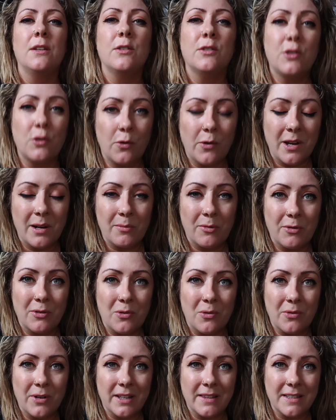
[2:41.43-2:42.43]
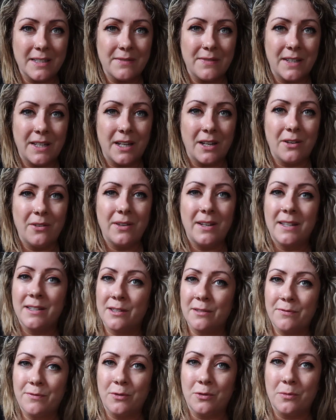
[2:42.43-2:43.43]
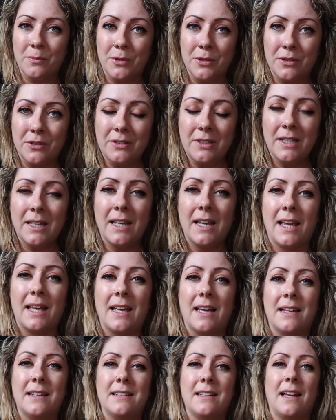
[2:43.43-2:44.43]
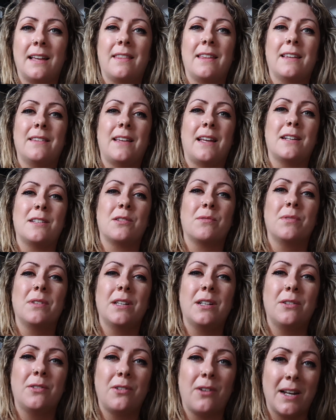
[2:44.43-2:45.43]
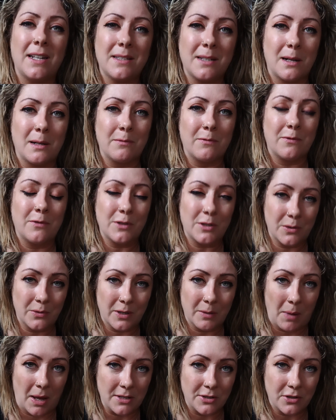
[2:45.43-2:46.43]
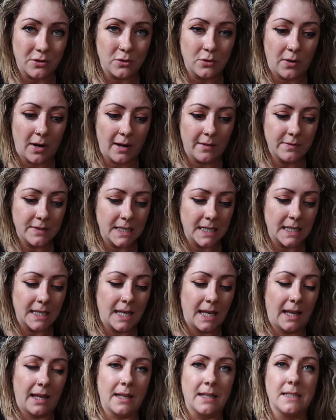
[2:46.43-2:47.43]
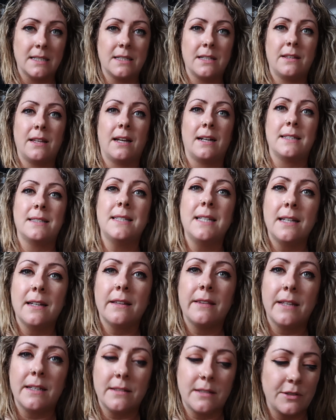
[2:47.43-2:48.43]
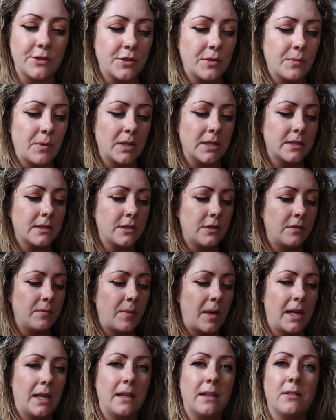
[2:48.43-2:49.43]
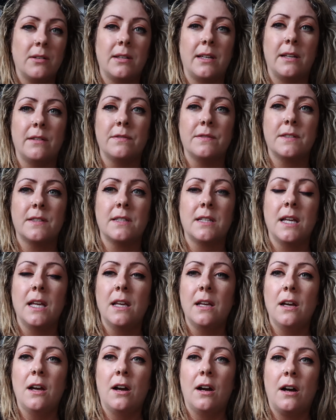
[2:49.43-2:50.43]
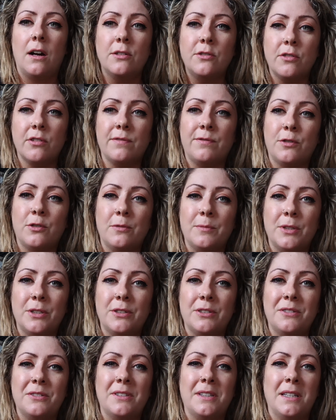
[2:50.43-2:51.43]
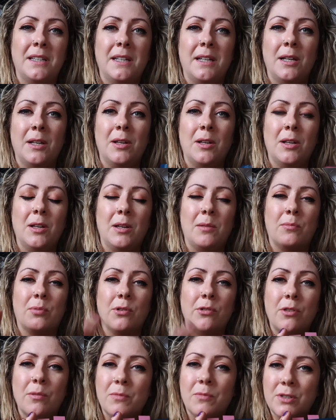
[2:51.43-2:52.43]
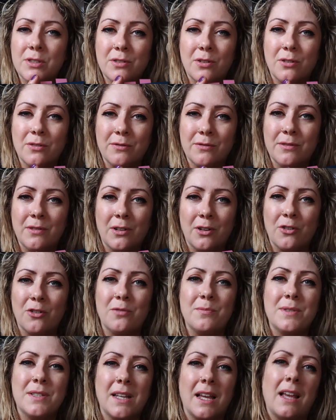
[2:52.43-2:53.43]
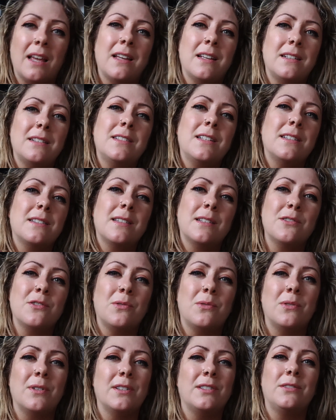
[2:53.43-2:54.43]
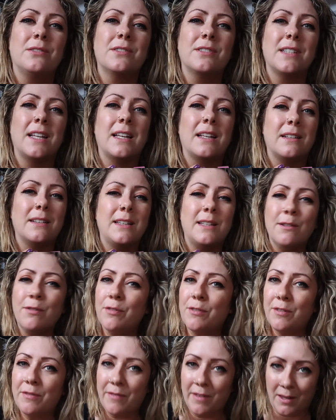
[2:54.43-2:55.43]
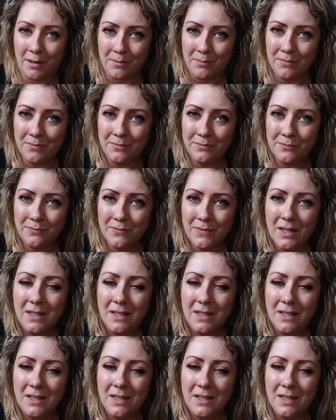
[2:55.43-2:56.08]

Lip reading: So when I'm recording this video, it is a full moon, and I think that is a really great time for doing magical crafting. And the intention was to make gifts under the full moon, imbue them with certain herbs and essential oils, and gift them,